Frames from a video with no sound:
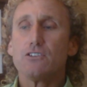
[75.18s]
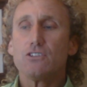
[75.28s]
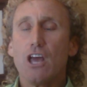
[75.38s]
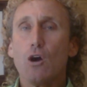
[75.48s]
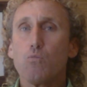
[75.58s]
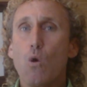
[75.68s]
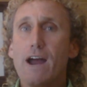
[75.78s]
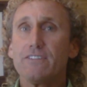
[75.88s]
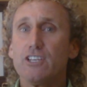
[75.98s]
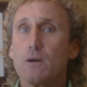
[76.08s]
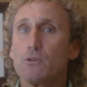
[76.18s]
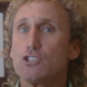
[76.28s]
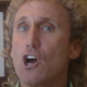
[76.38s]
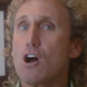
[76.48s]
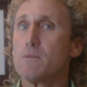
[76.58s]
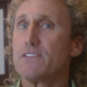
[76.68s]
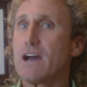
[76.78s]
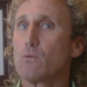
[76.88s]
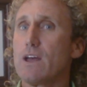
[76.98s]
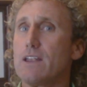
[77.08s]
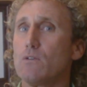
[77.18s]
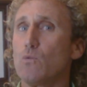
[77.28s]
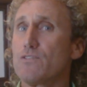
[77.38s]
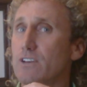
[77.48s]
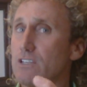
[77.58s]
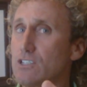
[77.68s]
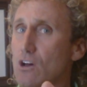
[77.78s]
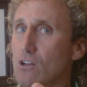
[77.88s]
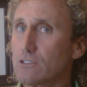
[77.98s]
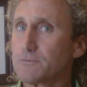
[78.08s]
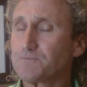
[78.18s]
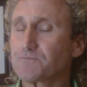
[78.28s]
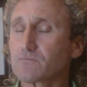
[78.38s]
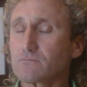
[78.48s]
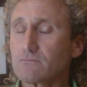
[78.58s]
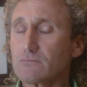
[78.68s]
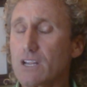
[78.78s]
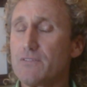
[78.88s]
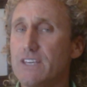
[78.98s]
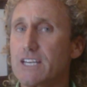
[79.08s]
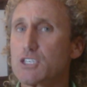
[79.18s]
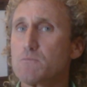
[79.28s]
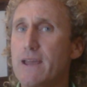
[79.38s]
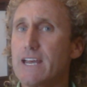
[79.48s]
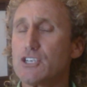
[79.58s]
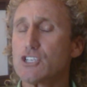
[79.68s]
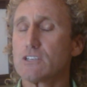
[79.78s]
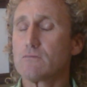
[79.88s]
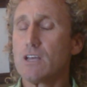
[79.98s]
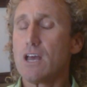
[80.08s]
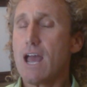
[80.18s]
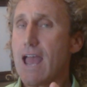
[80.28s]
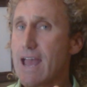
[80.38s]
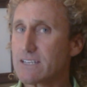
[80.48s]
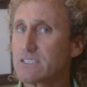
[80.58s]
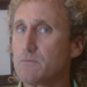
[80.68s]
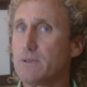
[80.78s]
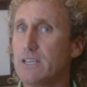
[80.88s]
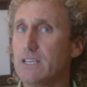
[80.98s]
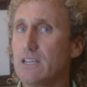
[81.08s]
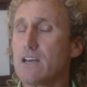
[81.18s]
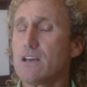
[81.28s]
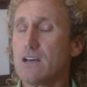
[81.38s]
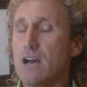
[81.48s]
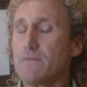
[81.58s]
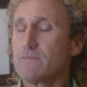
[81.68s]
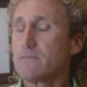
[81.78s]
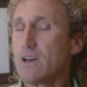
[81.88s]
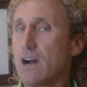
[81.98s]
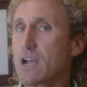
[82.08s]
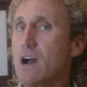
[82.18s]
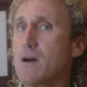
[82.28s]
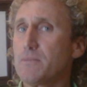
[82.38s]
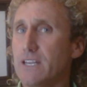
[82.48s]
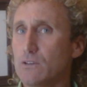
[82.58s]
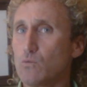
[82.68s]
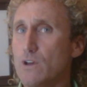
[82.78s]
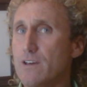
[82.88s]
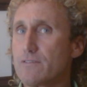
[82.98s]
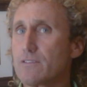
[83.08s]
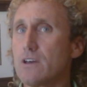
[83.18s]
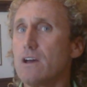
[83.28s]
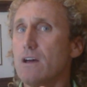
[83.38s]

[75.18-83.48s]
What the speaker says: to help widen the upper jaw, but that with an adult, the expansion has to be accompanied with